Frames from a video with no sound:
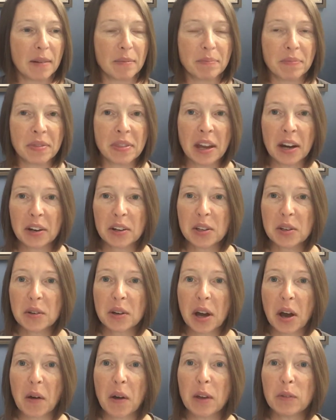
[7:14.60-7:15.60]
there you
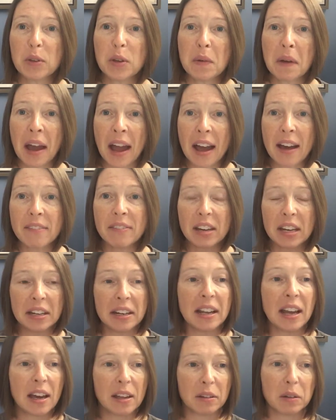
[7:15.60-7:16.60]
go. If you have
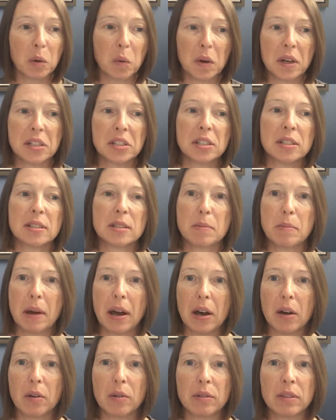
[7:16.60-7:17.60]
any other questions
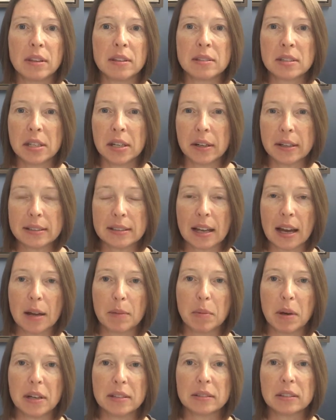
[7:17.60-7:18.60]
about the series
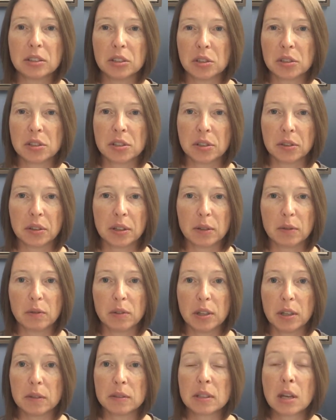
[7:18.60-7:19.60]
ibonds and you're still
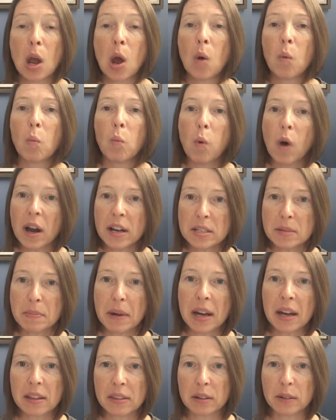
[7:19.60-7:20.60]
confused, watch
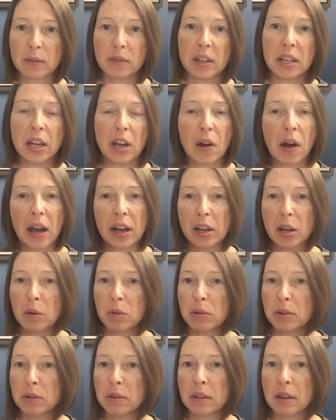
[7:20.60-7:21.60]
my other video. I go
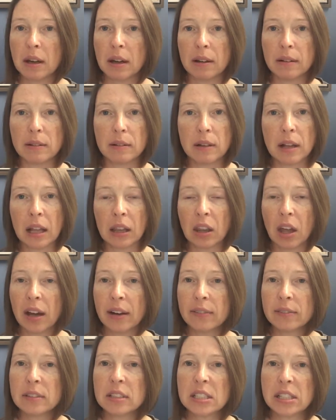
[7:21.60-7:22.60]
through a
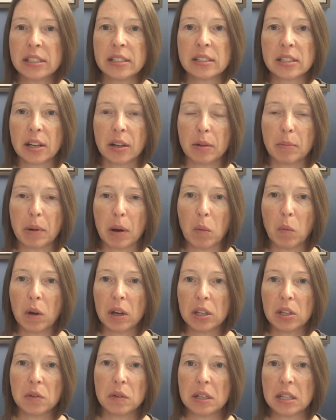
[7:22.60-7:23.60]
lot of detail about
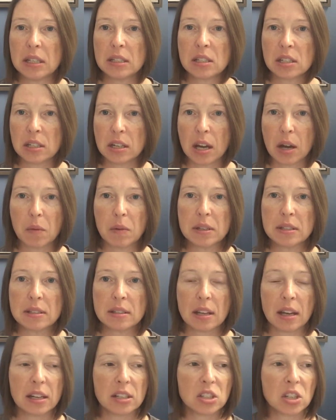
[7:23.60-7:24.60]
what you need to know and
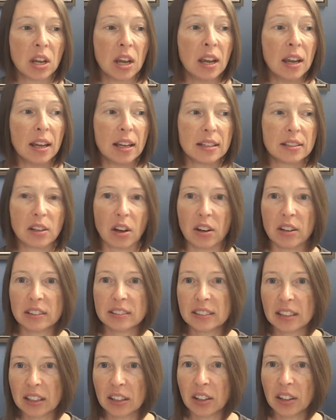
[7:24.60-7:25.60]
such. It's all
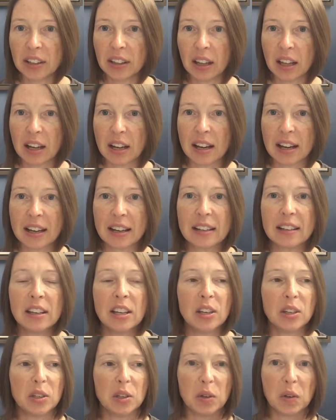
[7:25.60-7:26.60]
done online.
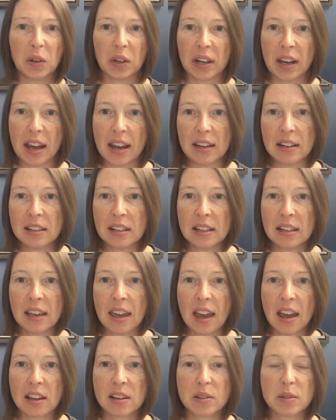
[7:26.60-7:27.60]
You create an
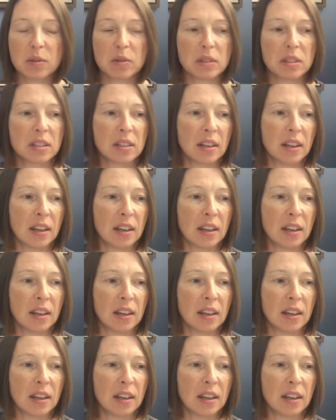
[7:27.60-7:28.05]
account.